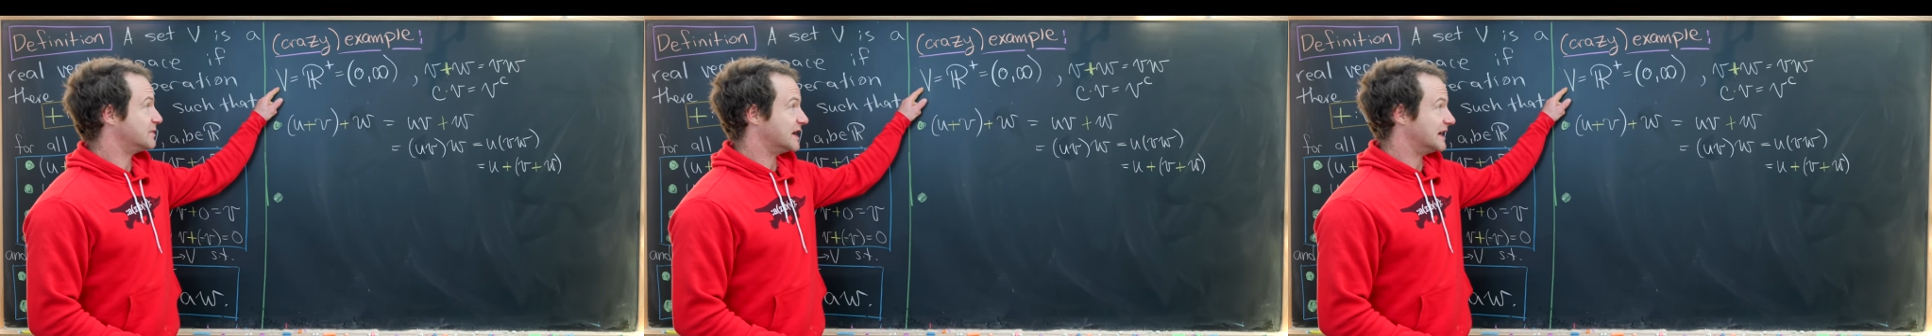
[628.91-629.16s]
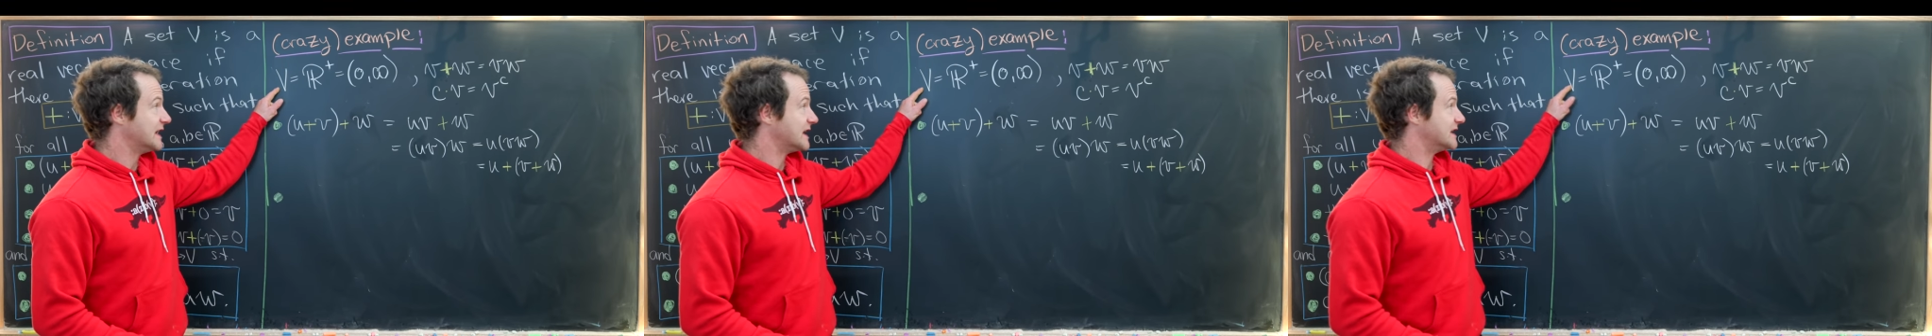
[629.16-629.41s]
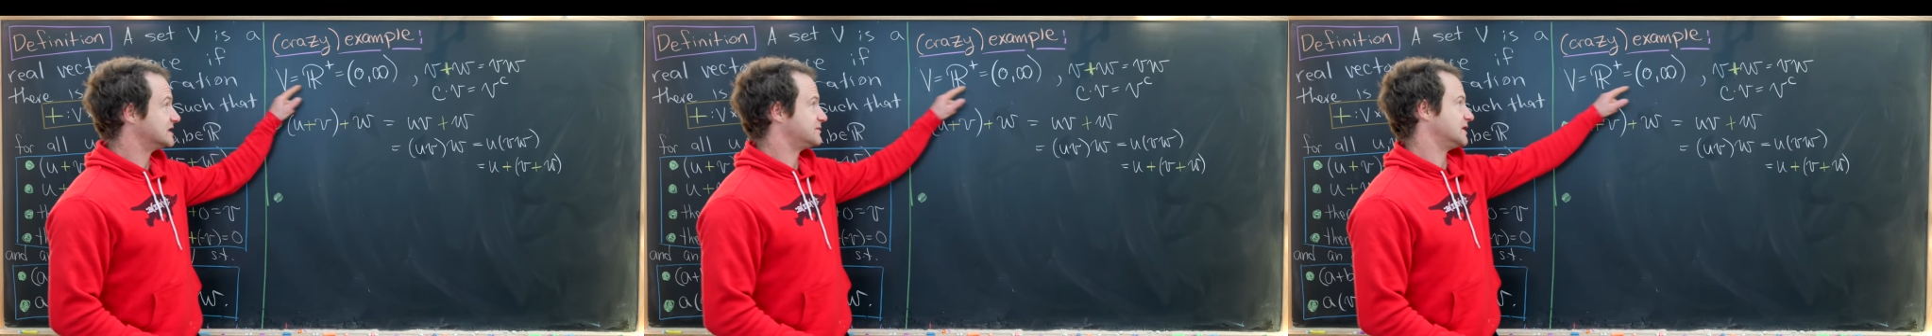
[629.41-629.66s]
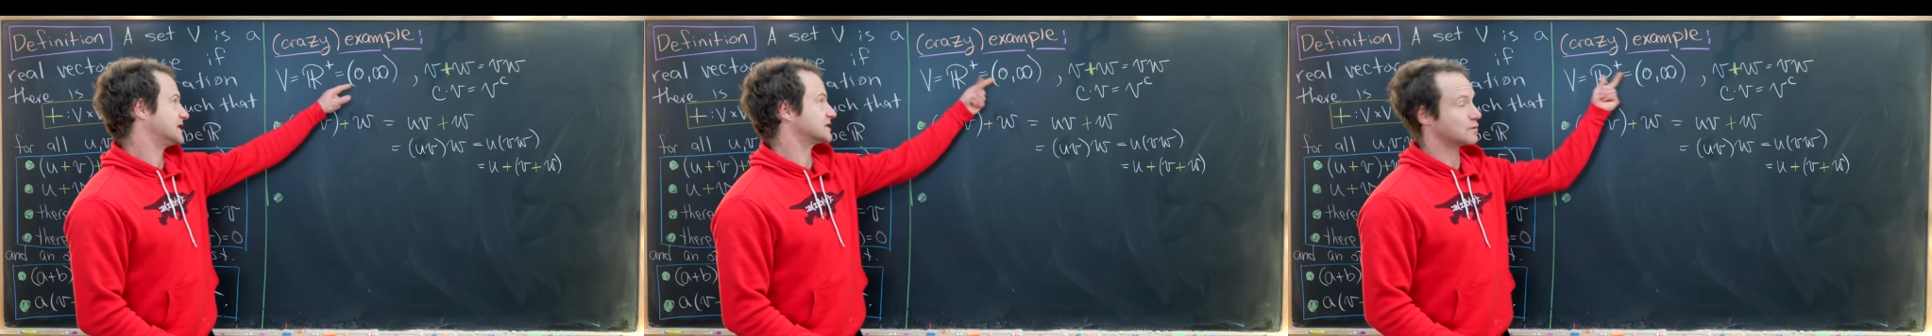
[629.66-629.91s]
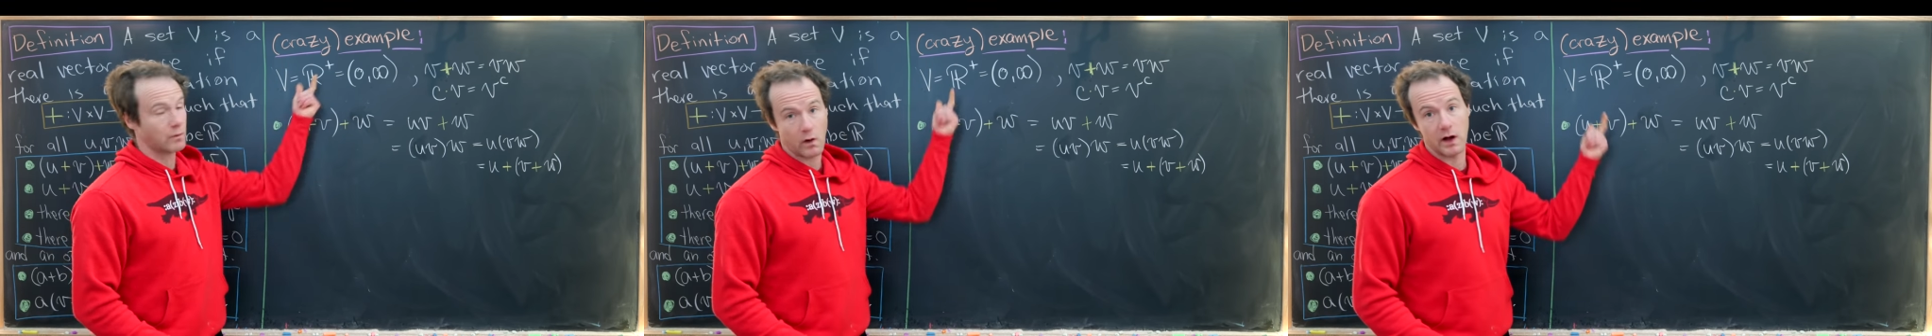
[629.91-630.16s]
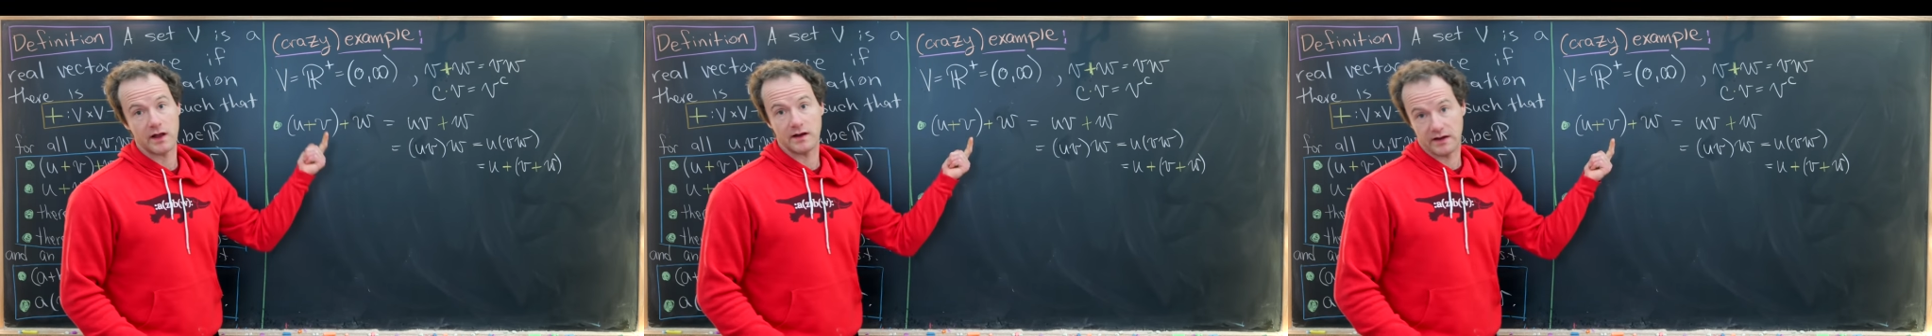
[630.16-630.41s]
but it is because
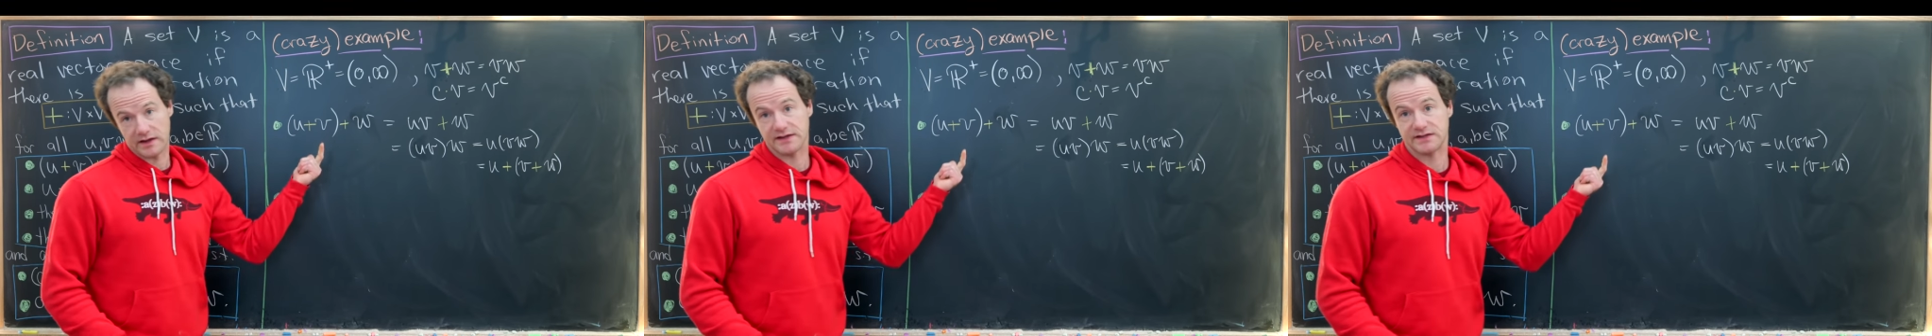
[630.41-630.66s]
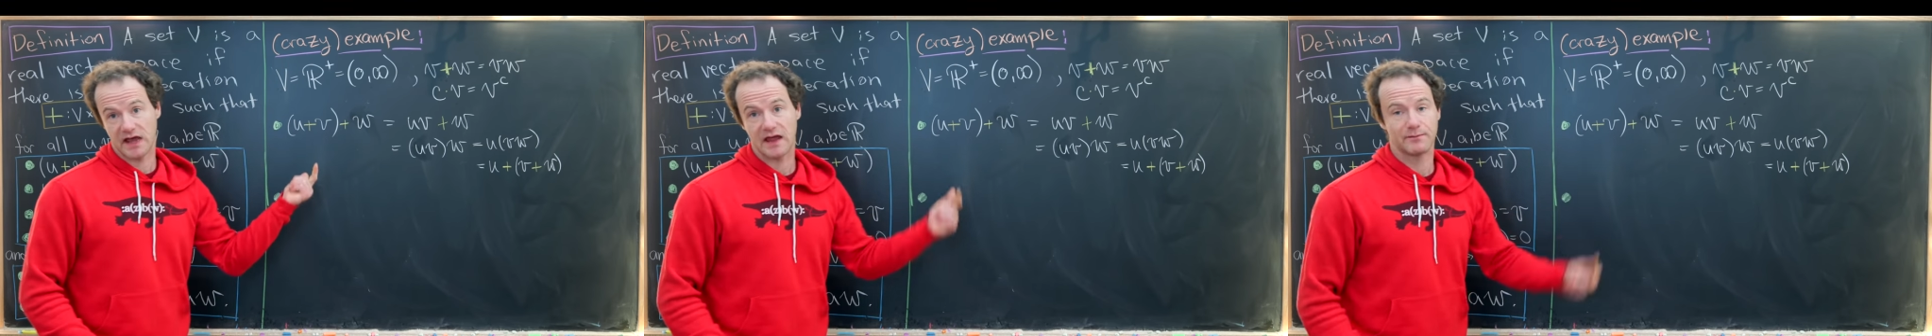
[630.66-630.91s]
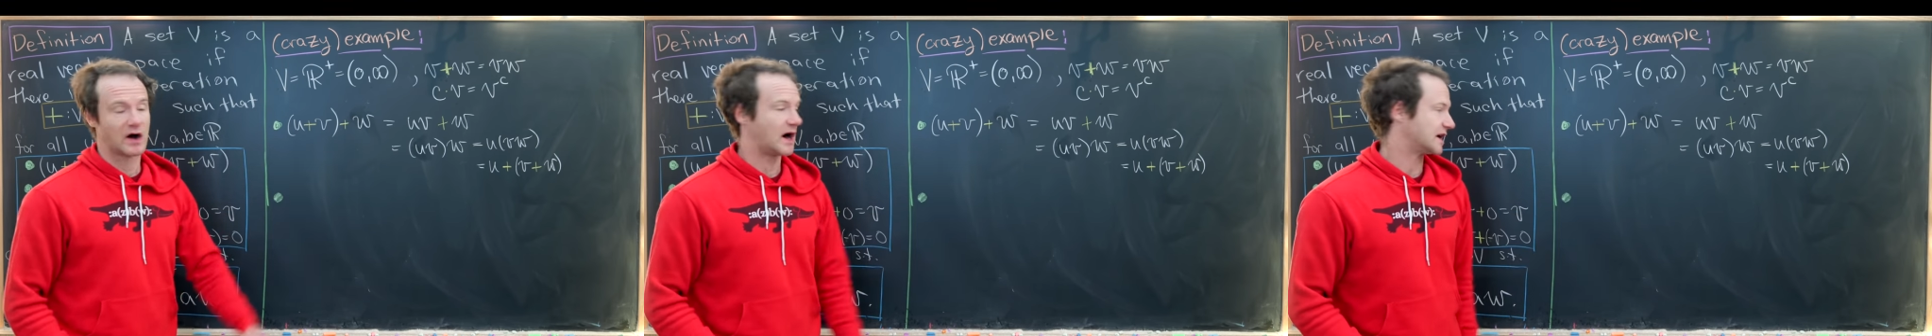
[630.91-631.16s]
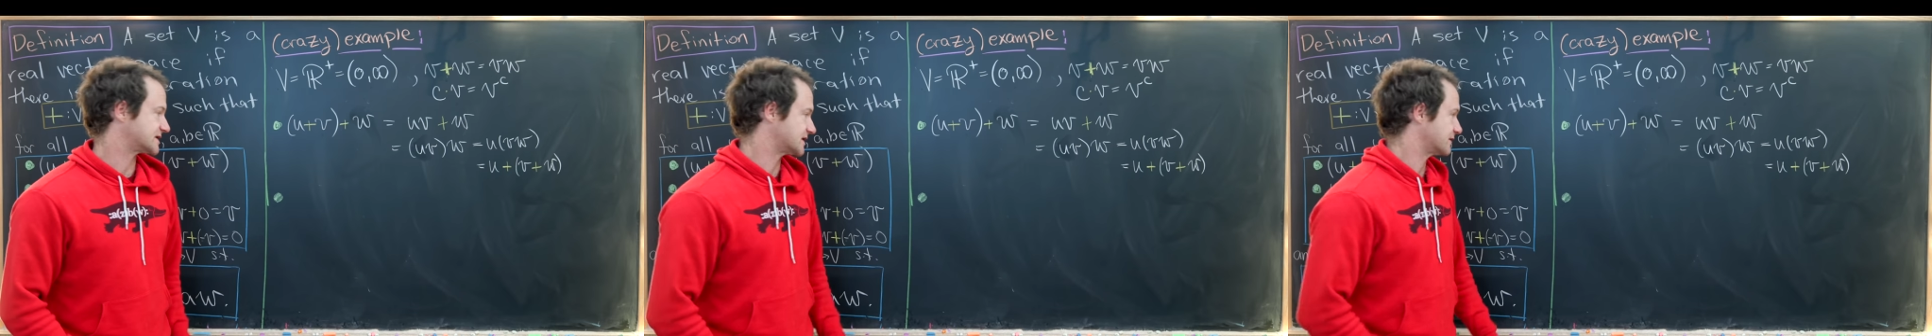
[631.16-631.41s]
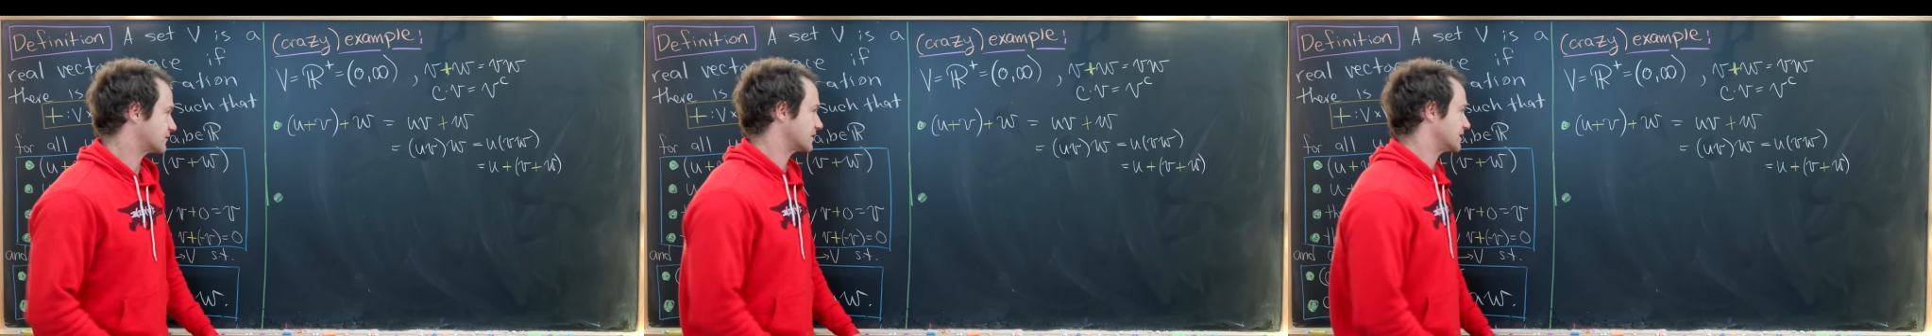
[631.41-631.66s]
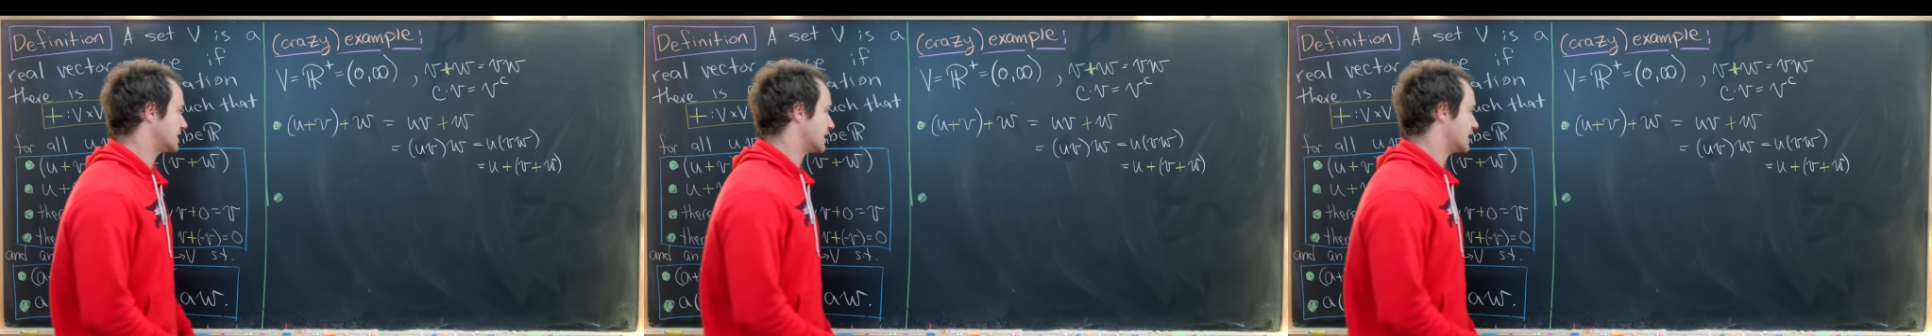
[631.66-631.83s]
1 is a positive real